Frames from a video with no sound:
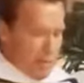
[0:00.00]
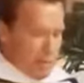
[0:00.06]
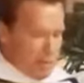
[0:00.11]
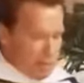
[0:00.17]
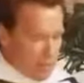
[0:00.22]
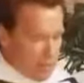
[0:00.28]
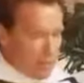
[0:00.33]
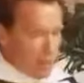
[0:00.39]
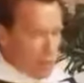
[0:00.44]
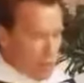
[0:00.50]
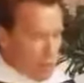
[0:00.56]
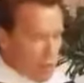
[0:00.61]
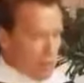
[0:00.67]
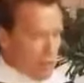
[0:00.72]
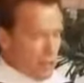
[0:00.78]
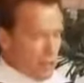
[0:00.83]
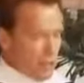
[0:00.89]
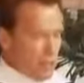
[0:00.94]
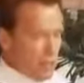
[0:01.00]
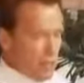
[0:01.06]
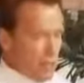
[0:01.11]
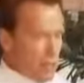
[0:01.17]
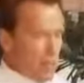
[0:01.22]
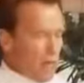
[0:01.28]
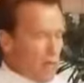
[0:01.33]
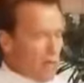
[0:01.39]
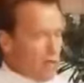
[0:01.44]
Something burned inside me.
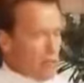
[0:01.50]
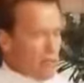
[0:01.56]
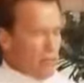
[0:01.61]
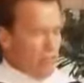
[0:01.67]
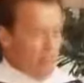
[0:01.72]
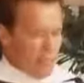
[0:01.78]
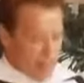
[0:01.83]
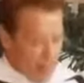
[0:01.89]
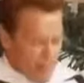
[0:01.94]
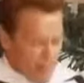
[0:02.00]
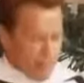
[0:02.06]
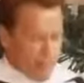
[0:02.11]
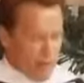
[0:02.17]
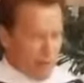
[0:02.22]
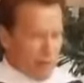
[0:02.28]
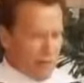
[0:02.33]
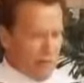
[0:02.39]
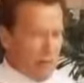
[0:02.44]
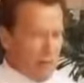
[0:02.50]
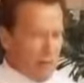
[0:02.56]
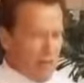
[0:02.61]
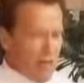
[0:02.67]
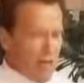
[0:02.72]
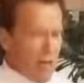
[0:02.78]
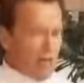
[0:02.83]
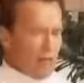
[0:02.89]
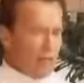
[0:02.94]
I wanted to be different.
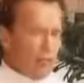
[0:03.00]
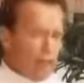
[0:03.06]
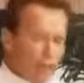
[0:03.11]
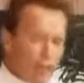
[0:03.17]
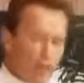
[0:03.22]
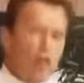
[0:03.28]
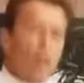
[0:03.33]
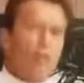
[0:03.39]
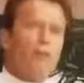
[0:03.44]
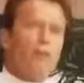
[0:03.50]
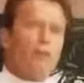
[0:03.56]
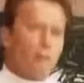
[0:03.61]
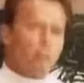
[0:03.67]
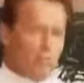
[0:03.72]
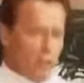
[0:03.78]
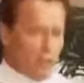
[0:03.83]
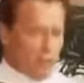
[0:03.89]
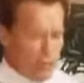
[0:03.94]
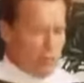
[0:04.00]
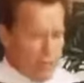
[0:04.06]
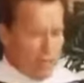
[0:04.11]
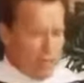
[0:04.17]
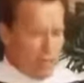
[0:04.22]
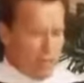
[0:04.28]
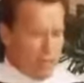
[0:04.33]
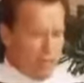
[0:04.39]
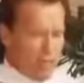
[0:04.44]
I was determined to be
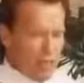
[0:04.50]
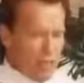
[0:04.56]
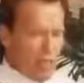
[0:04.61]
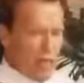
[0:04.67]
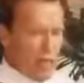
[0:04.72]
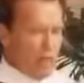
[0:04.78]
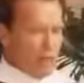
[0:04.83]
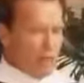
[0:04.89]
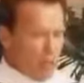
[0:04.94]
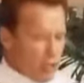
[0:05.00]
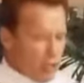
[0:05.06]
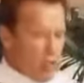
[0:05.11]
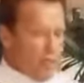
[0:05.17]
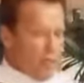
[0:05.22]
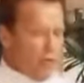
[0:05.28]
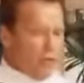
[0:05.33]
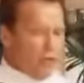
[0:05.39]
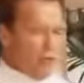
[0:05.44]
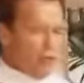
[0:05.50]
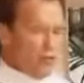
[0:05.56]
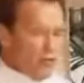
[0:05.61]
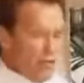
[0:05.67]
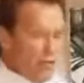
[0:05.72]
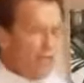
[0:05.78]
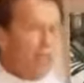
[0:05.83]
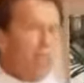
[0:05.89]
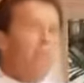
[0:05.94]
unique. I was driven to
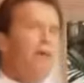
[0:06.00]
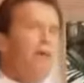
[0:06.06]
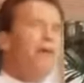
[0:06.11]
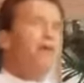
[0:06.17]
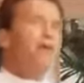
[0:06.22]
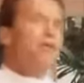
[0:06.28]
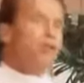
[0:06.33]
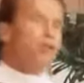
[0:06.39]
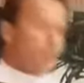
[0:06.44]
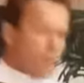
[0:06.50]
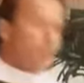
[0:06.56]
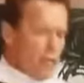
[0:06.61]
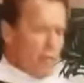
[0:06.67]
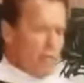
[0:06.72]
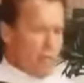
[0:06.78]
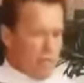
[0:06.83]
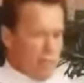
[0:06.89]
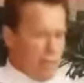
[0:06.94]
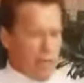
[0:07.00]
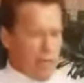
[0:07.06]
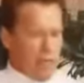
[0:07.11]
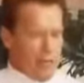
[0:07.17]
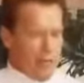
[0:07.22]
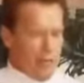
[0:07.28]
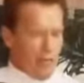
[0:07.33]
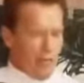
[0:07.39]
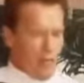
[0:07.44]
think big and to dream big.
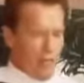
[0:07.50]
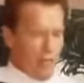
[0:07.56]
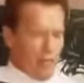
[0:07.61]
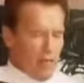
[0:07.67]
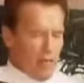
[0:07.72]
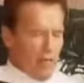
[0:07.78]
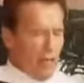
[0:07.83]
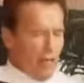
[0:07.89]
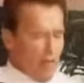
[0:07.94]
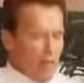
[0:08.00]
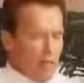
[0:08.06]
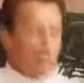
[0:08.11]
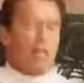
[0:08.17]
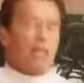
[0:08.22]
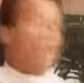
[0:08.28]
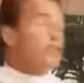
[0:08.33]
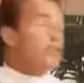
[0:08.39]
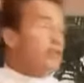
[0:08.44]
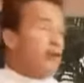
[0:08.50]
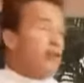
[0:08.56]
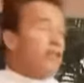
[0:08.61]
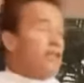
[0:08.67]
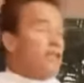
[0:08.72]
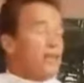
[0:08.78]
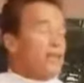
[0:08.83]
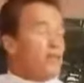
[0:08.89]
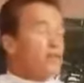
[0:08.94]
Everyone else thought
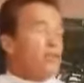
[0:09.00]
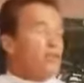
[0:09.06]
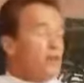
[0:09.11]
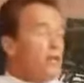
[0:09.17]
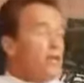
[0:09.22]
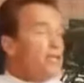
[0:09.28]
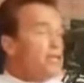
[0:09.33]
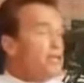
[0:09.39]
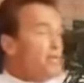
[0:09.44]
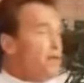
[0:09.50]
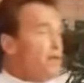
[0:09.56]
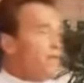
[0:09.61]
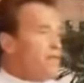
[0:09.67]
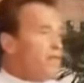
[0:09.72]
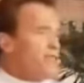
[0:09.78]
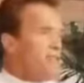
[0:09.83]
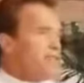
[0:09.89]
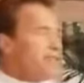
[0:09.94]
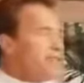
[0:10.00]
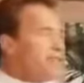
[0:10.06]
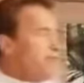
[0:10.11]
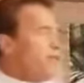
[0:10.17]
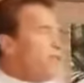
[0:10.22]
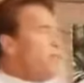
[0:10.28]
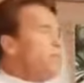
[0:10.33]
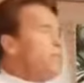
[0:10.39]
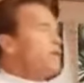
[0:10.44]
that I was crazy. My friends said, if you
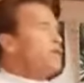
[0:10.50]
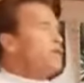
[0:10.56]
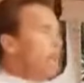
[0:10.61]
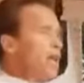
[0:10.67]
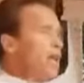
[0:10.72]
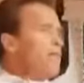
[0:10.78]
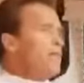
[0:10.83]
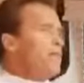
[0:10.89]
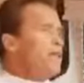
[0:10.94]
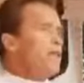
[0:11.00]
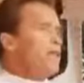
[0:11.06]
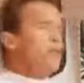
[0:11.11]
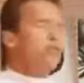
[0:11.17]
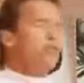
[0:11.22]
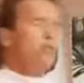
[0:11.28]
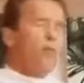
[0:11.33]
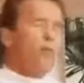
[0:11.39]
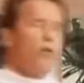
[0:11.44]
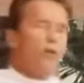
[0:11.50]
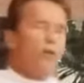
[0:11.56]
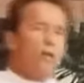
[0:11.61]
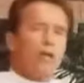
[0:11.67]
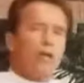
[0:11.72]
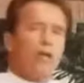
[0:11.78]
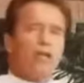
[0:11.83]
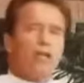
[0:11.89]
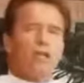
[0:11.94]
want to be a champion in a sport, why
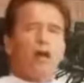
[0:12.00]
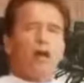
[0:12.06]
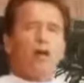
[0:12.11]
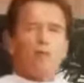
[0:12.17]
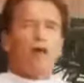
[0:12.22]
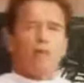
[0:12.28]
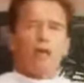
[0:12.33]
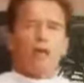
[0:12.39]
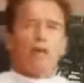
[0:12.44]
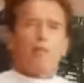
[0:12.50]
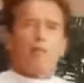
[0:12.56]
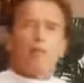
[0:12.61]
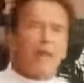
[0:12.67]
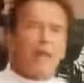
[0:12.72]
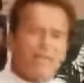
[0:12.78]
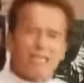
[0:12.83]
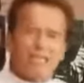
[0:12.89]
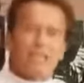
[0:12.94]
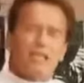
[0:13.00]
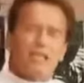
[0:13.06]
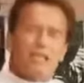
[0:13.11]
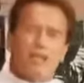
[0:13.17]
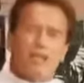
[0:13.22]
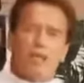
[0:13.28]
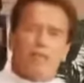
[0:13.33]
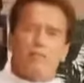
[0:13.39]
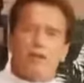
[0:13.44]
don't you go and become a bicycle
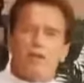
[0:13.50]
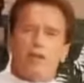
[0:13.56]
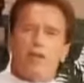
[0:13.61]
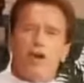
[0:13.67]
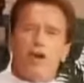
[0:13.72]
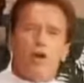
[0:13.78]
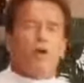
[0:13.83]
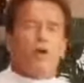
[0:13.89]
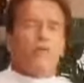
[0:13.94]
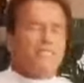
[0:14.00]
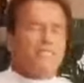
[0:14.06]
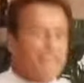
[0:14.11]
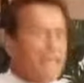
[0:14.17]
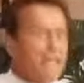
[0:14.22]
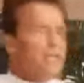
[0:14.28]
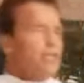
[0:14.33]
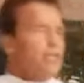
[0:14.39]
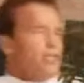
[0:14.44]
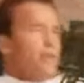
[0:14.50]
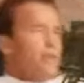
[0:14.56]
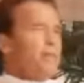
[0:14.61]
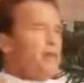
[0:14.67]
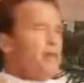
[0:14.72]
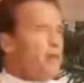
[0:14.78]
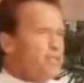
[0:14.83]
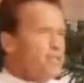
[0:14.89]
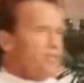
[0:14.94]
champion or a skiing
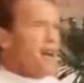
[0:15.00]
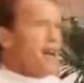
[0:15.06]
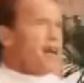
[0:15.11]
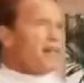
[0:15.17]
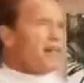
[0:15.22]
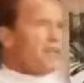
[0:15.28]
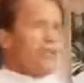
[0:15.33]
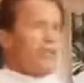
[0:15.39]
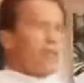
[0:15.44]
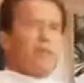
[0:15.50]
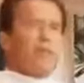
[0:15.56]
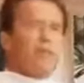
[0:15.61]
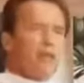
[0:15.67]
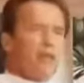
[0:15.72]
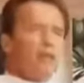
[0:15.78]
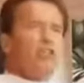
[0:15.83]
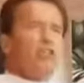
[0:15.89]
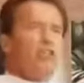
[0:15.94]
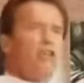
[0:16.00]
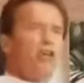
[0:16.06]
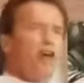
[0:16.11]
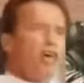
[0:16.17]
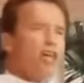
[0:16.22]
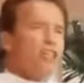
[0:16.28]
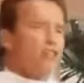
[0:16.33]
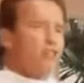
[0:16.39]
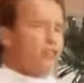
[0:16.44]
champion or a soccer champion? Those are the
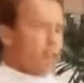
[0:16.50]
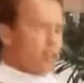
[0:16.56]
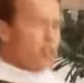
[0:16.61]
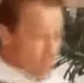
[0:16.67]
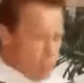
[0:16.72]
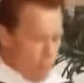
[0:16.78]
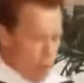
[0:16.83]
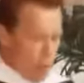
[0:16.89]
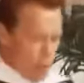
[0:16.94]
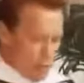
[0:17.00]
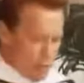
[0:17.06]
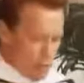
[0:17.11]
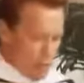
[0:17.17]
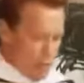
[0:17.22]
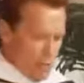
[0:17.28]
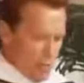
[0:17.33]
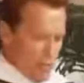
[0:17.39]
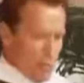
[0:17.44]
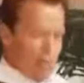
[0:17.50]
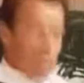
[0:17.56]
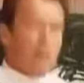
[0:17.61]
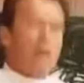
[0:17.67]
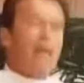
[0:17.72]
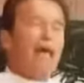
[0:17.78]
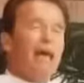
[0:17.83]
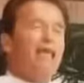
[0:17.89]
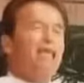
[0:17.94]
Austrian sports.
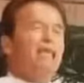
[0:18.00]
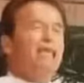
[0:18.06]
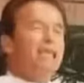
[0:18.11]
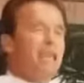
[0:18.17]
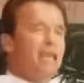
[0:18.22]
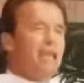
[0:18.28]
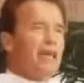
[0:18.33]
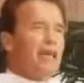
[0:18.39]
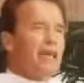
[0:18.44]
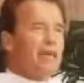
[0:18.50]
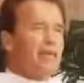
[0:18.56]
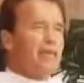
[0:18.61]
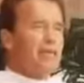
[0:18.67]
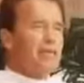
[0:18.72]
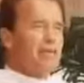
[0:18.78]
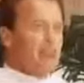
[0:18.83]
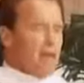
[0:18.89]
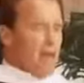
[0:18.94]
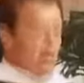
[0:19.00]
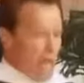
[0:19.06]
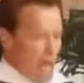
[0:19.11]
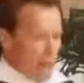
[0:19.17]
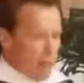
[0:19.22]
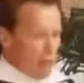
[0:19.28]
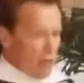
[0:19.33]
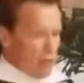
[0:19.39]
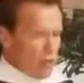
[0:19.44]
But I didn't care. I
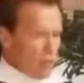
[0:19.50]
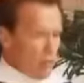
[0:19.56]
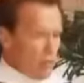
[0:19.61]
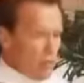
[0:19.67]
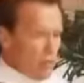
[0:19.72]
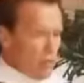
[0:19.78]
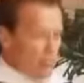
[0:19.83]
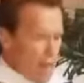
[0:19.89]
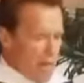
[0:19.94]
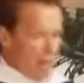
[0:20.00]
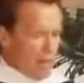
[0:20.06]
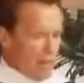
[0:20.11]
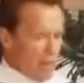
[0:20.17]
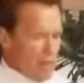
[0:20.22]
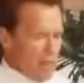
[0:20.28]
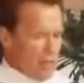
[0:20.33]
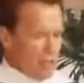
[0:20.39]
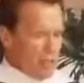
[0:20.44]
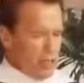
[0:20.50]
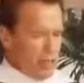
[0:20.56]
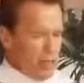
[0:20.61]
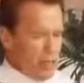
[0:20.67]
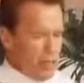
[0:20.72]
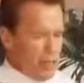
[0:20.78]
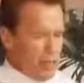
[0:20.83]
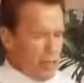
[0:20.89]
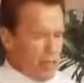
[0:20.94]
wanted to be a bodybuilding
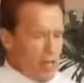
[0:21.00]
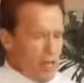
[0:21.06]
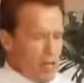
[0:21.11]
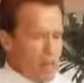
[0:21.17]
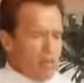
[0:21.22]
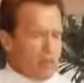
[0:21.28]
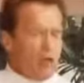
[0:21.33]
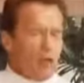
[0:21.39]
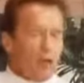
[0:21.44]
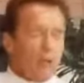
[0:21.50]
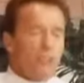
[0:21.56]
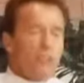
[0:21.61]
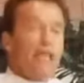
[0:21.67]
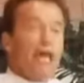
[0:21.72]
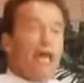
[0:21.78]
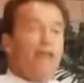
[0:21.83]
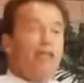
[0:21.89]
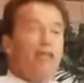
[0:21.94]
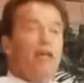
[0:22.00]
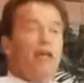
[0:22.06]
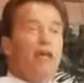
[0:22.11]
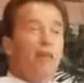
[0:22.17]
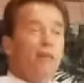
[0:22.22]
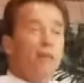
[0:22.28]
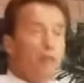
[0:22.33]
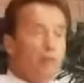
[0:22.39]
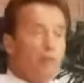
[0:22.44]
champion and use that to
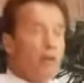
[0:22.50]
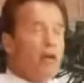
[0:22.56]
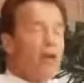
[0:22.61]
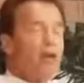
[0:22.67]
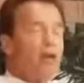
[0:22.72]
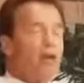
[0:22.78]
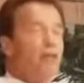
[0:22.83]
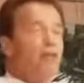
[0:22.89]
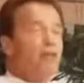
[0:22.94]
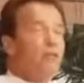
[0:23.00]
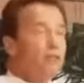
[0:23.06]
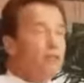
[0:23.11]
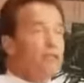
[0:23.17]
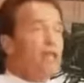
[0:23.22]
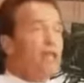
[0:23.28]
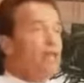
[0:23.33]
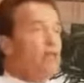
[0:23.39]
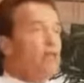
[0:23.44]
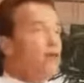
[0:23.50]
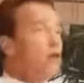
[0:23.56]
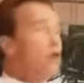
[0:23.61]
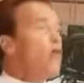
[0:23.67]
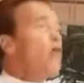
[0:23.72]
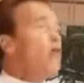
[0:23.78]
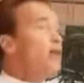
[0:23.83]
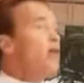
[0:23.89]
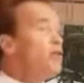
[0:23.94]
come to America and use that to
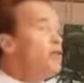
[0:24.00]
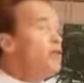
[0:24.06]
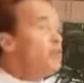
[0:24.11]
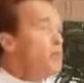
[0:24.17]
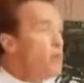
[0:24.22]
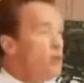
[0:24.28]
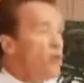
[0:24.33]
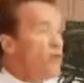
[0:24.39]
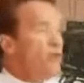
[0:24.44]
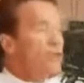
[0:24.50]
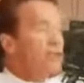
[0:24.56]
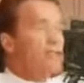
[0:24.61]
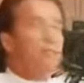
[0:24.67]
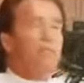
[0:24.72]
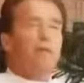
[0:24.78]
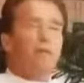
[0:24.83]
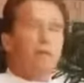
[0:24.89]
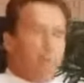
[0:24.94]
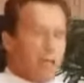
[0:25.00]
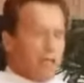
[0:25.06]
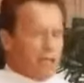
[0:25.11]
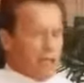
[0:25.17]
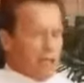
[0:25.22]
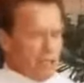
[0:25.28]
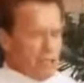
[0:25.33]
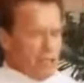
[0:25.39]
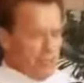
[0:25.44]
go into the movies and make
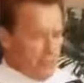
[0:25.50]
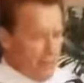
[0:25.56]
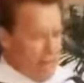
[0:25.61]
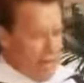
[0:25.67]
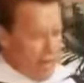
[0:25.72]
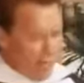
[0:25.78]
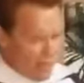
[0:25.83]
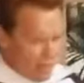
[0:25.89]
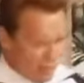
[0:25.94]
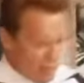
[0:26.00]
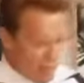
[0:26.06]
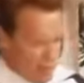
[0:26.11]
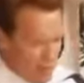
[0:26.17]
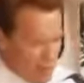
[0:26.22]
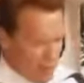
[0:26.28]
millions of dollars.